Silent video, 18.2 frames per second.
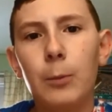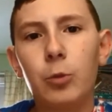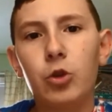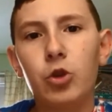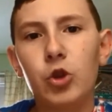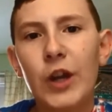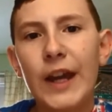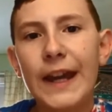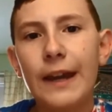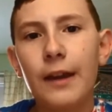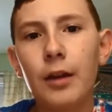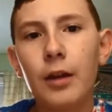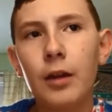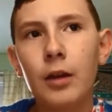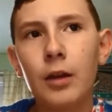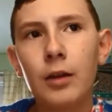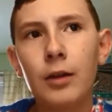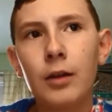time. Crazy.
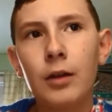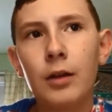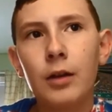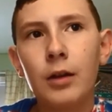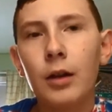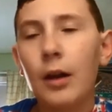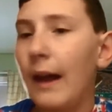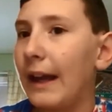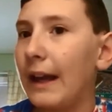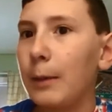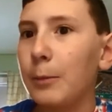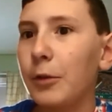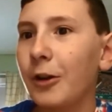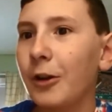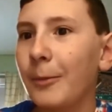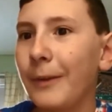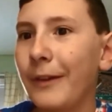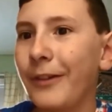I can
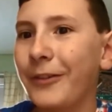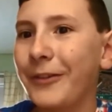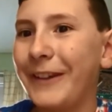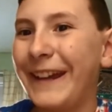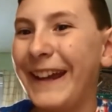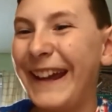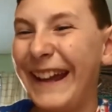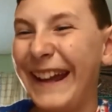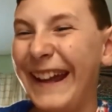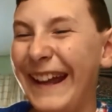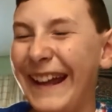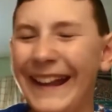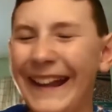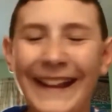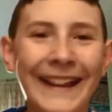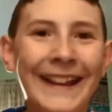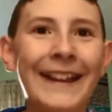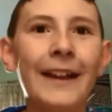barely
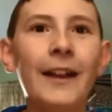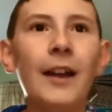listen.